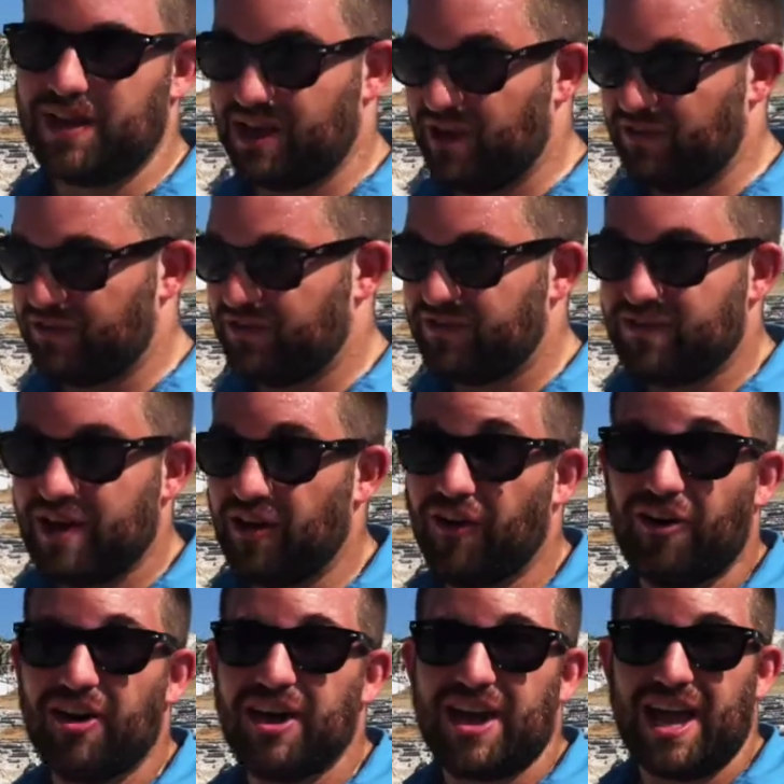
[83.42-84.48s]
because
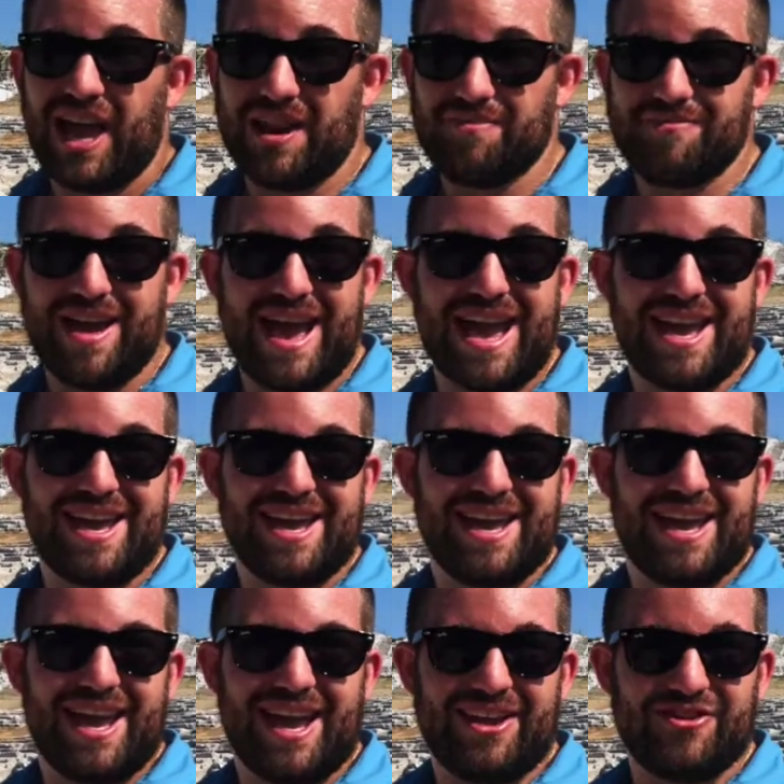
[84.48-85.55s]
still in May,
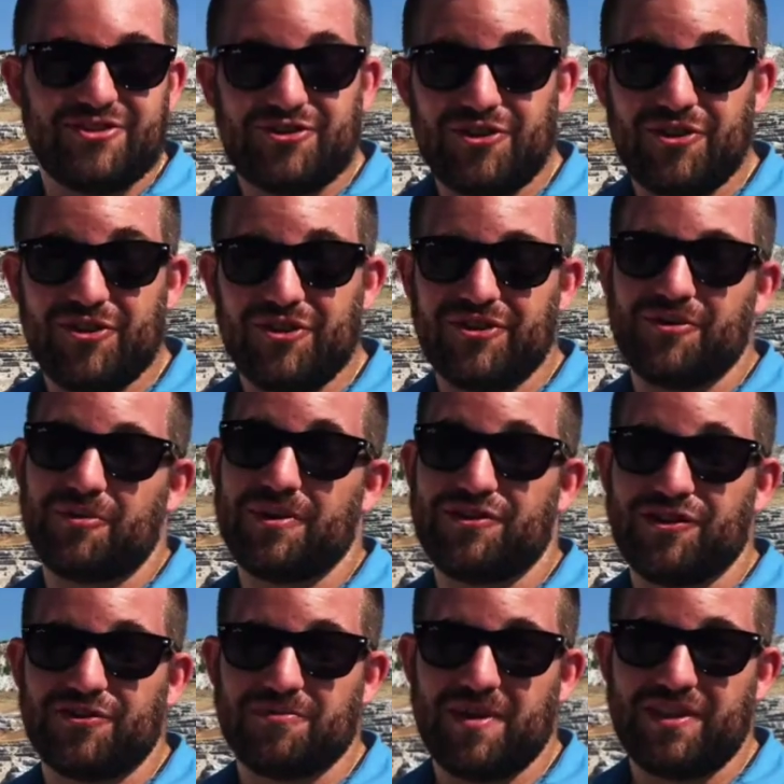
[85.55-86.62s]
in June, we
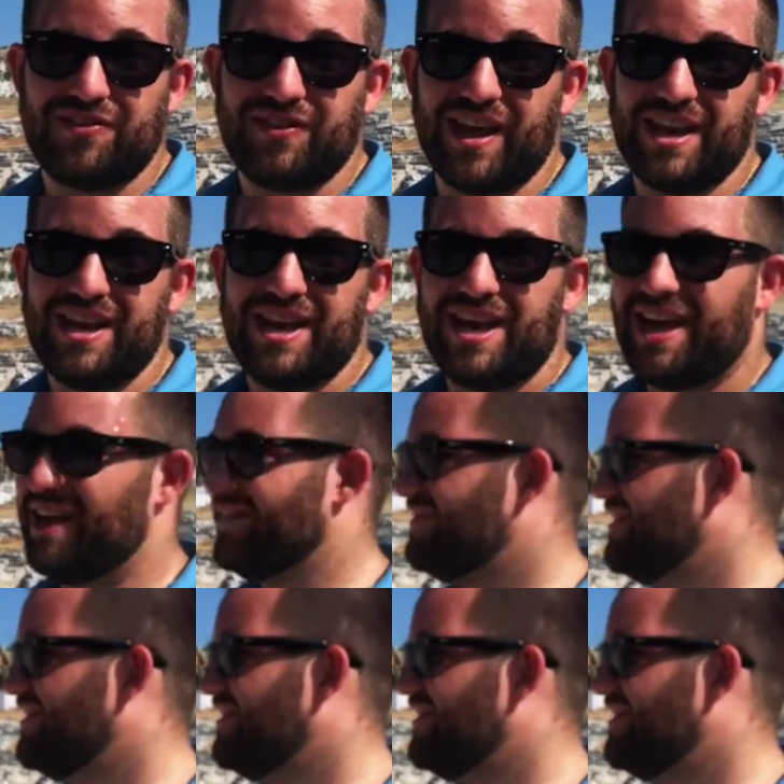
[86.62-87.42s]
just missed it, in